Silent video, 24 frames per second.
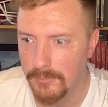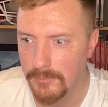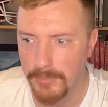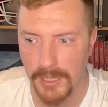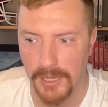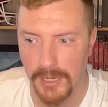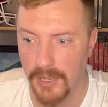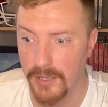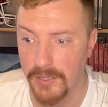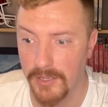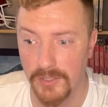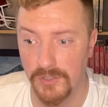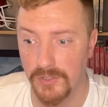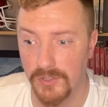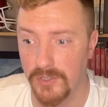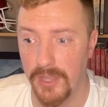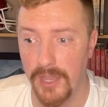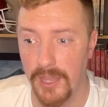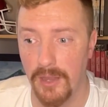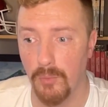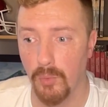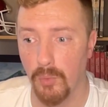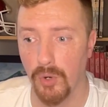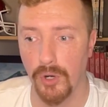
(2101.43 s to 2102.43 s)
because
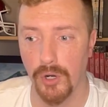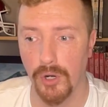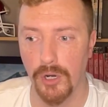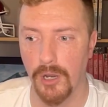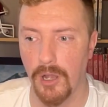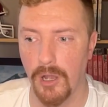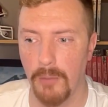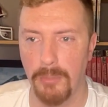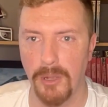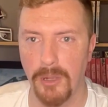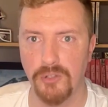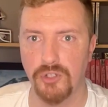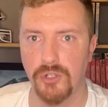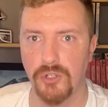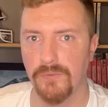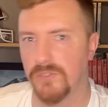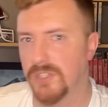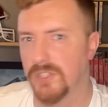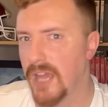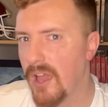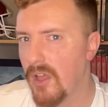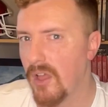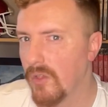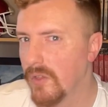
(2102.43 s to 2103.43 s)
they were a bunch
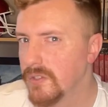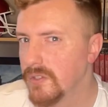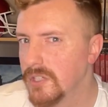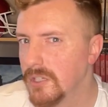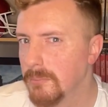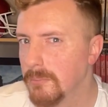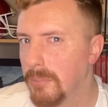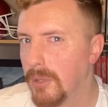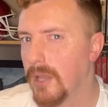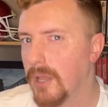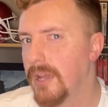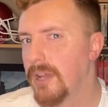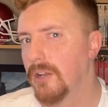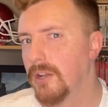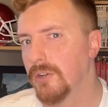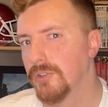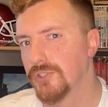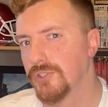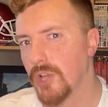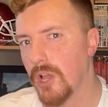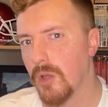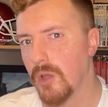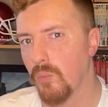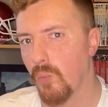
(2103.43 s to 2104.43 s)
of talented
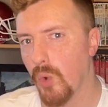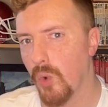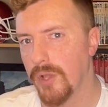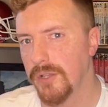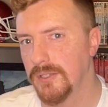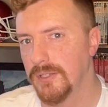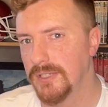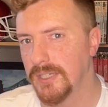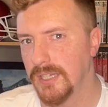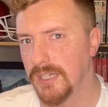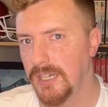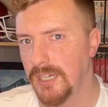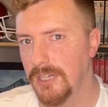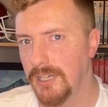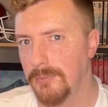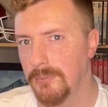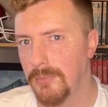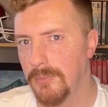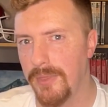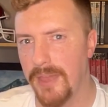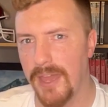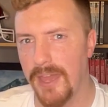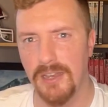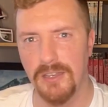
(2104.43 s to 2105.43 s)
players on one
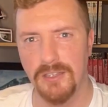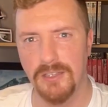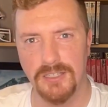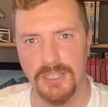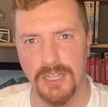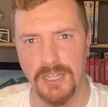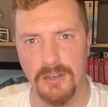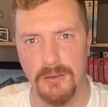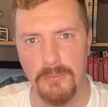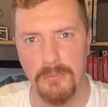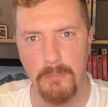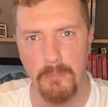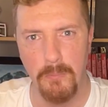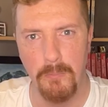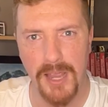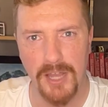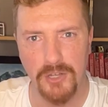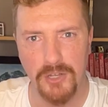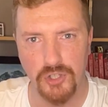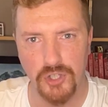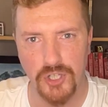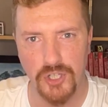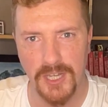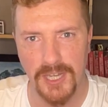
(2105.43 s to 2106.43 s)
team that didn't
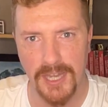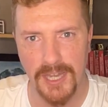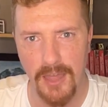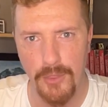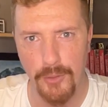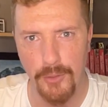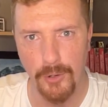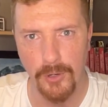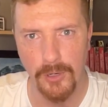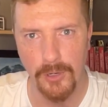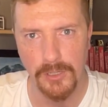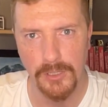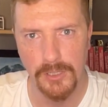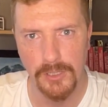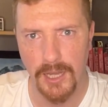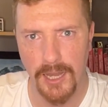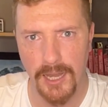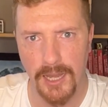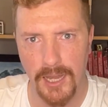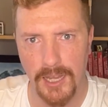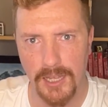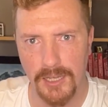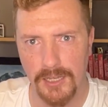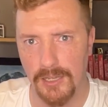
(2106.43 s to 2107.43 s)
mesh together,
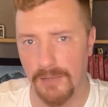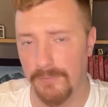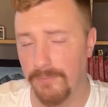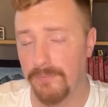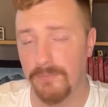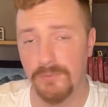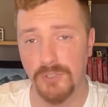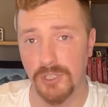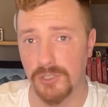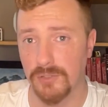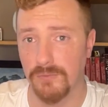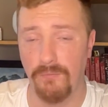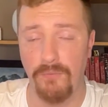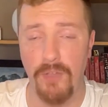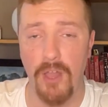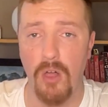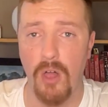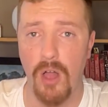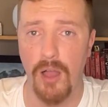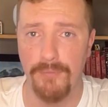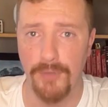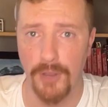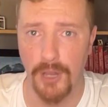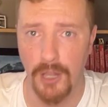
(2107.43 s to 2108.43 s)
and it just
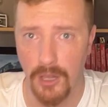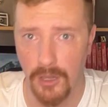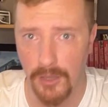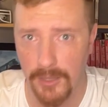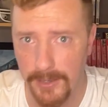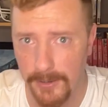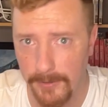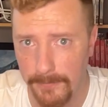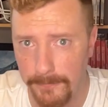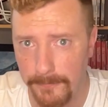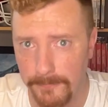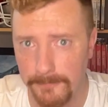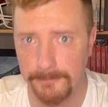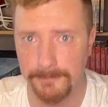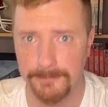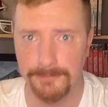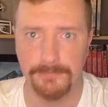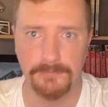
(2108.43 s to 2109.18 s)
fell off a cliff.